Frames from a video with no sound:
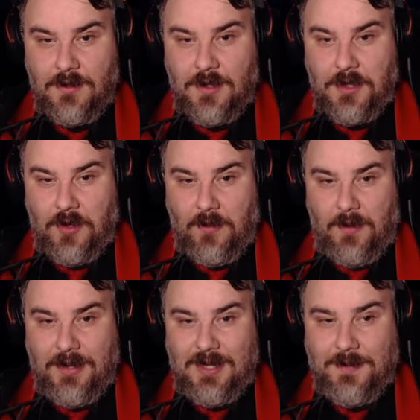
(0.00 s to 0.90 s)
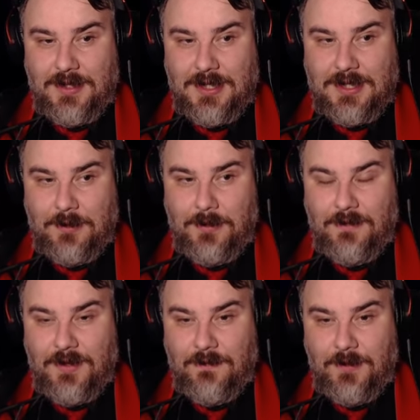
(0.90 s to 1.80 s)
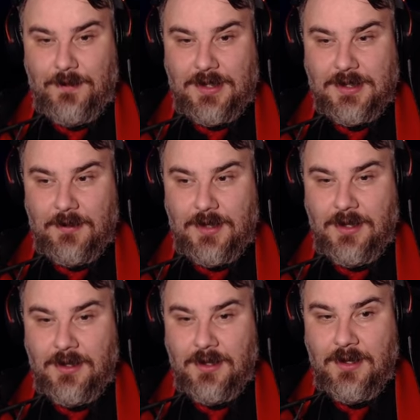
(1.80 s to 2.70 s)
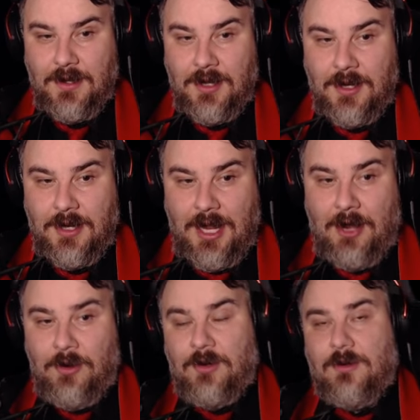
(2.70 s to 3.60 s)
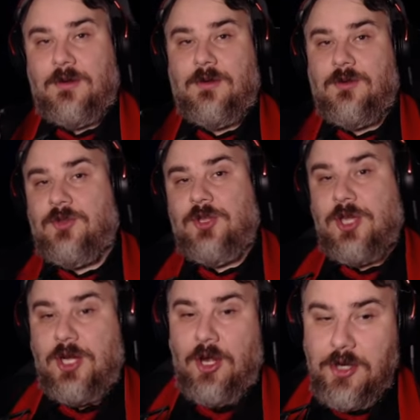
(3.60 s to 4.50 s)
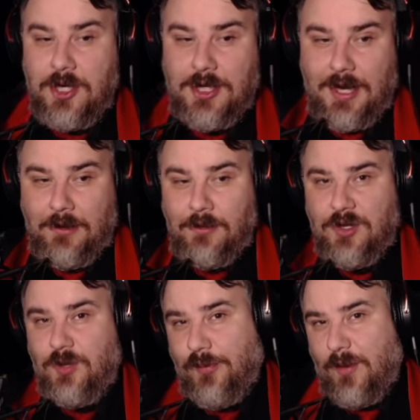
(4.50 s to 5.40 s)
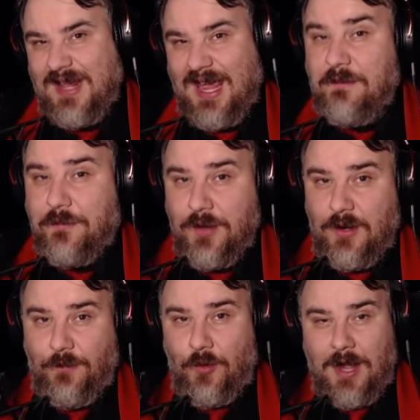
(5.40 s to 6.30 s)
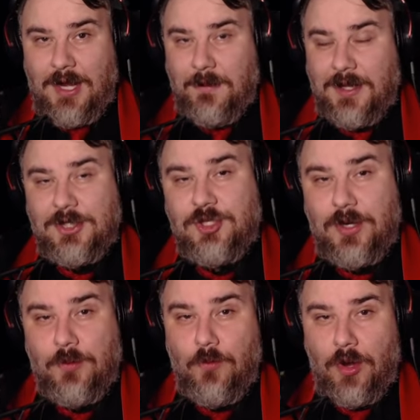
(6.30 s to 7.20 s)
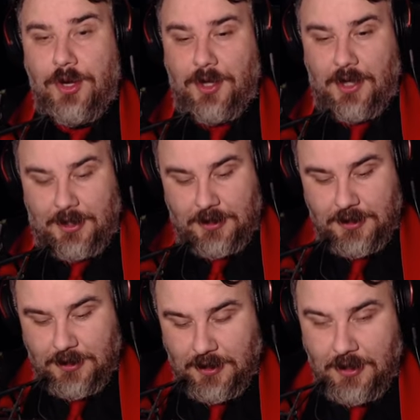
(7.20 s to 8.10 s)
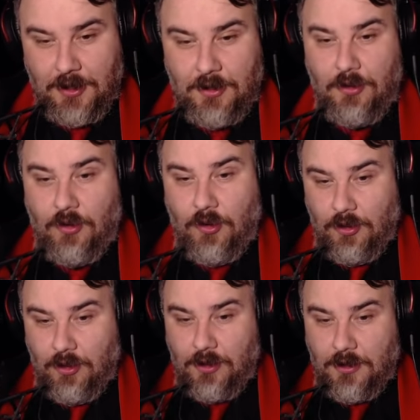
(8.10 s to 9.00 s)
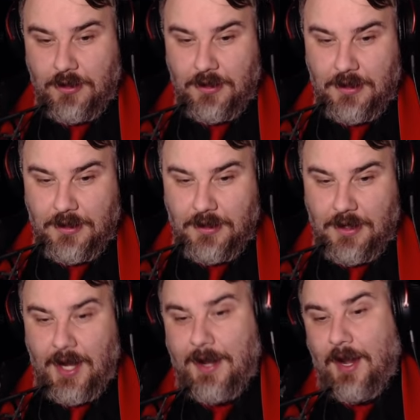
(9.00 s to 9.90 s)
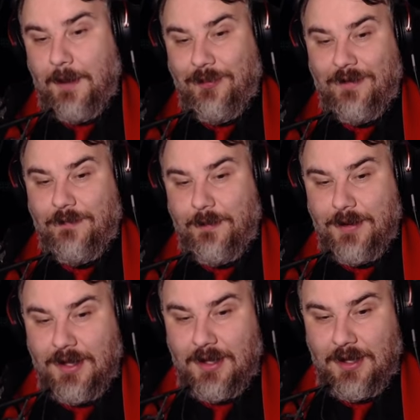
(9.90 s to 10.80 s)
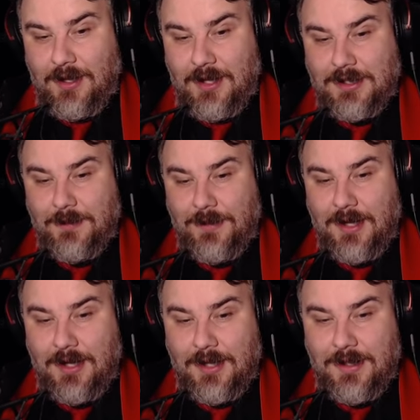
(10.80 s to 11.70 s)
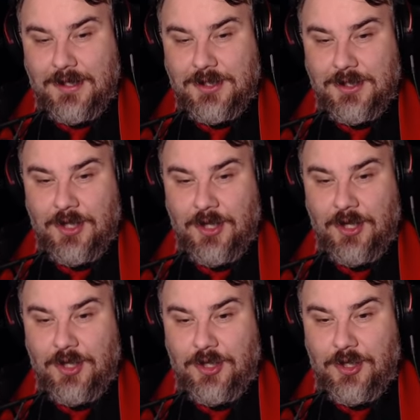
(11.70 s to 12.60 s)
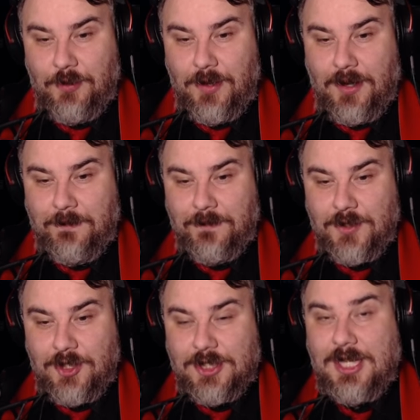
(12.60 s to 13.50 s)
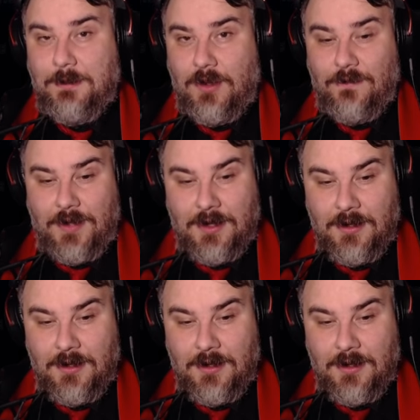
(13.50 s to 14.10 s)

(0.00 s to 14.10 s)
I've got my bleeper to tell me if anything bad's coming. Now, you can hunker down. You'll probably get 3 or 4 enemies during one night. Or, I preferably like to play like this. You just keep moving.